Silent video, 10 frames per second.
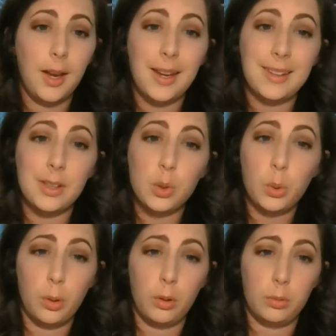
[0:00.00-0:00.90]
In
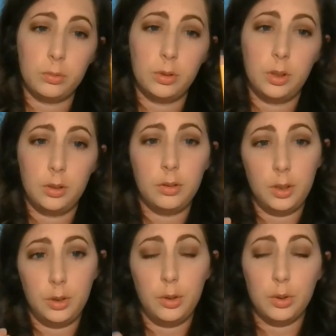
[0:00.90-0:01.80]
school,
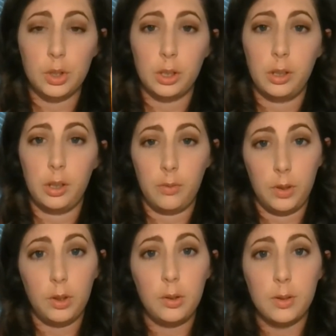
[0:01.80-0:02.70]
you usually, if you
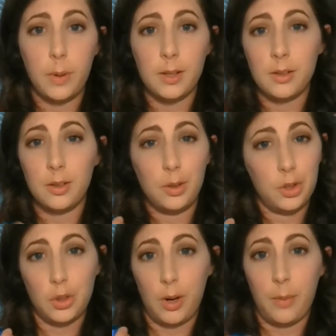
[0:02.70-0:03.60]
lose a pencil, you
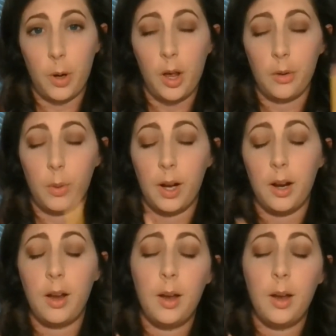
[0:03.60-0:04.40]
just grab another one.